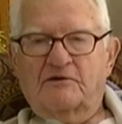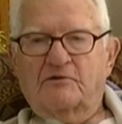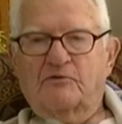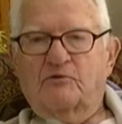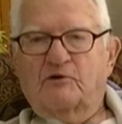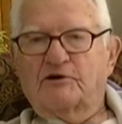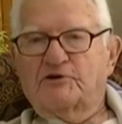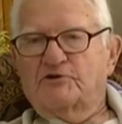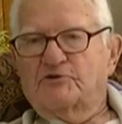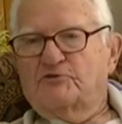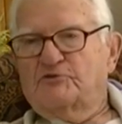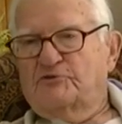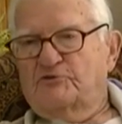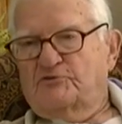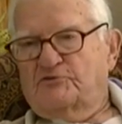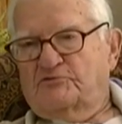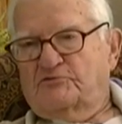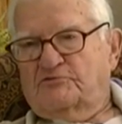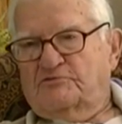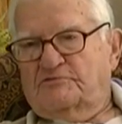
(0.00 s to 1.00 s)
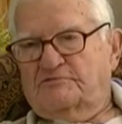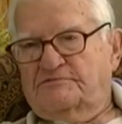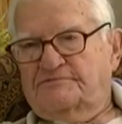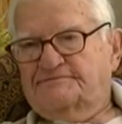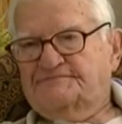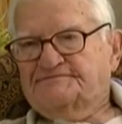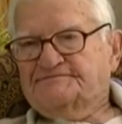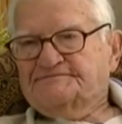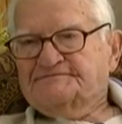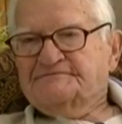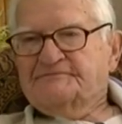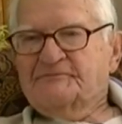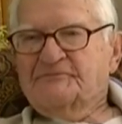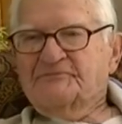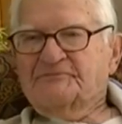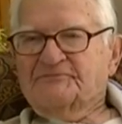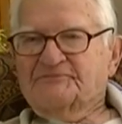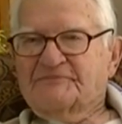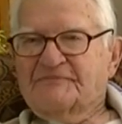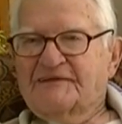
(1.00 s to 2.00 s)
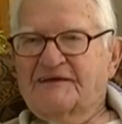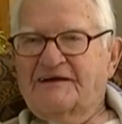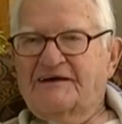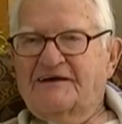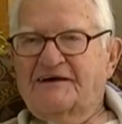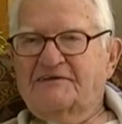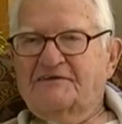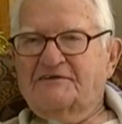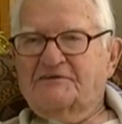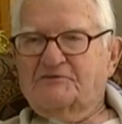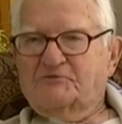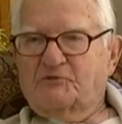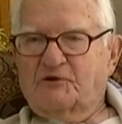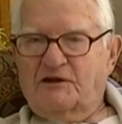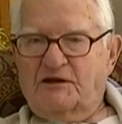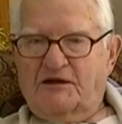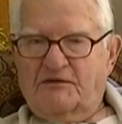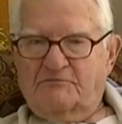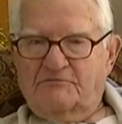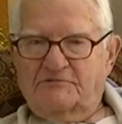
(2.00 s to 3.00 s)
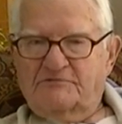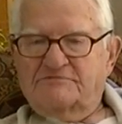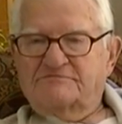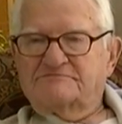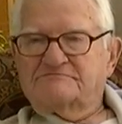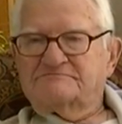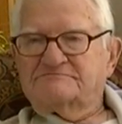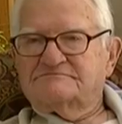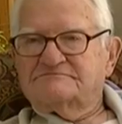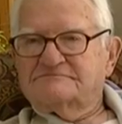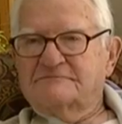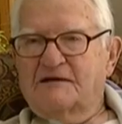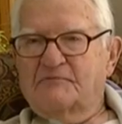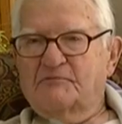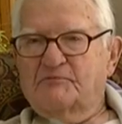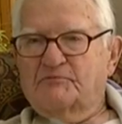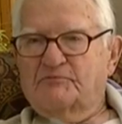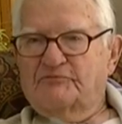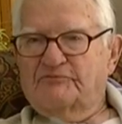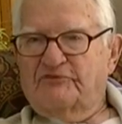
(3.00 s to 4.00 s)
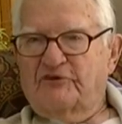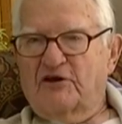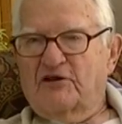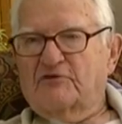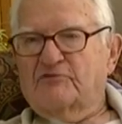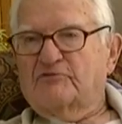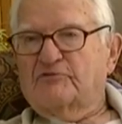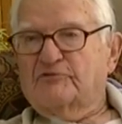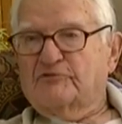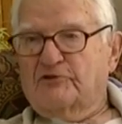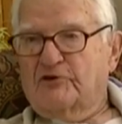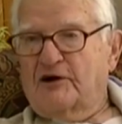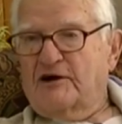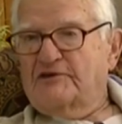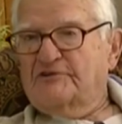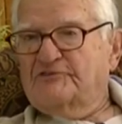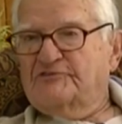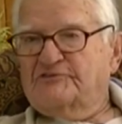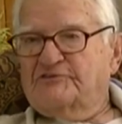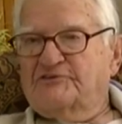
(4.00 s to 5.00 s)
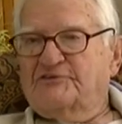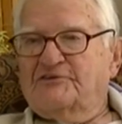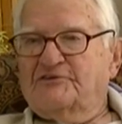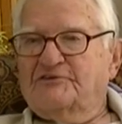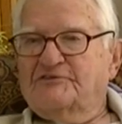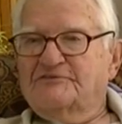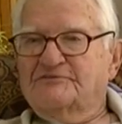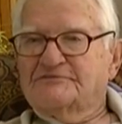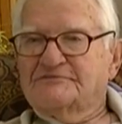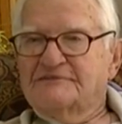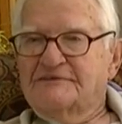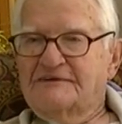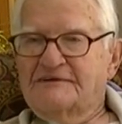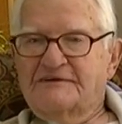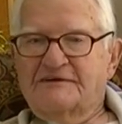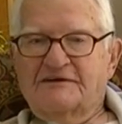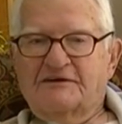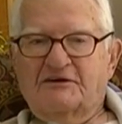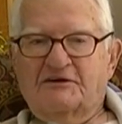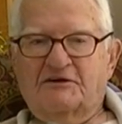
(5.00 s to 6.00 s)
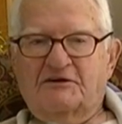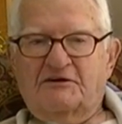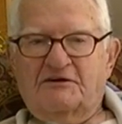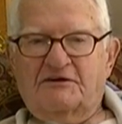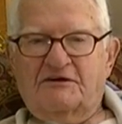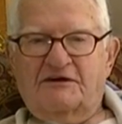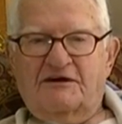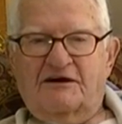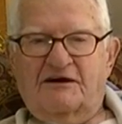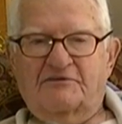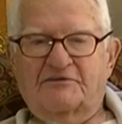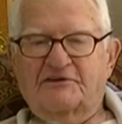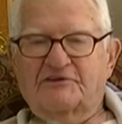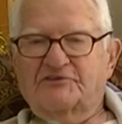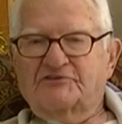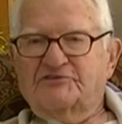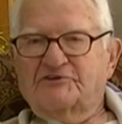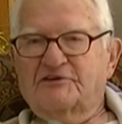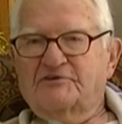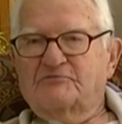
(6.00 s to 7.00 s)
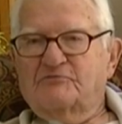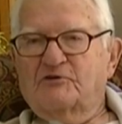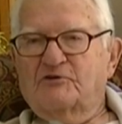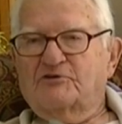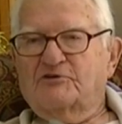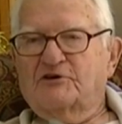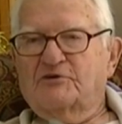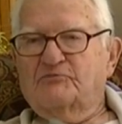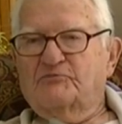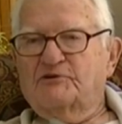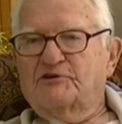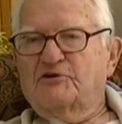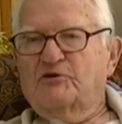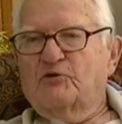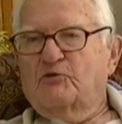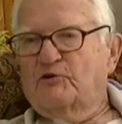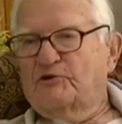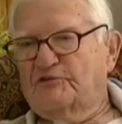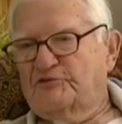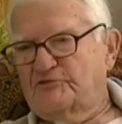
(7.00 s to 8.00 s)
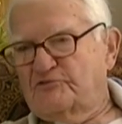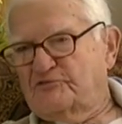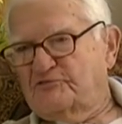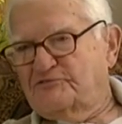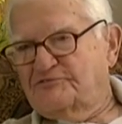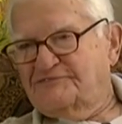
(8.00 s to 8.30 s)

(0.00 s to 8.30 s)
what do you do? And he said, well, I'm a follower of Christ, you know. And they said, well, could we go with you?